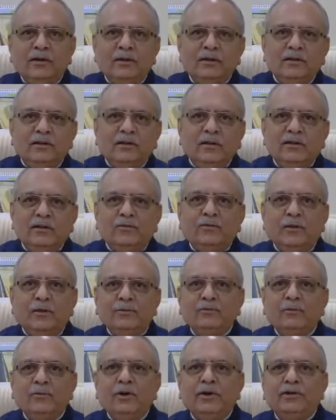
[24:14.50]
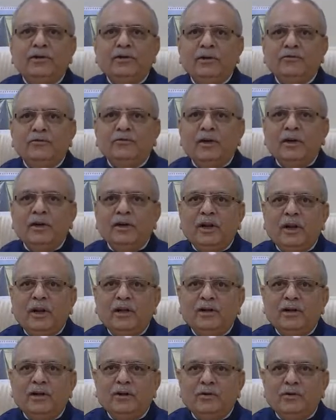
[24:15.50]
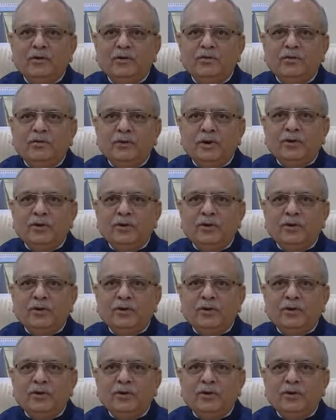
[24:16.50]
that 1.35 lakh crores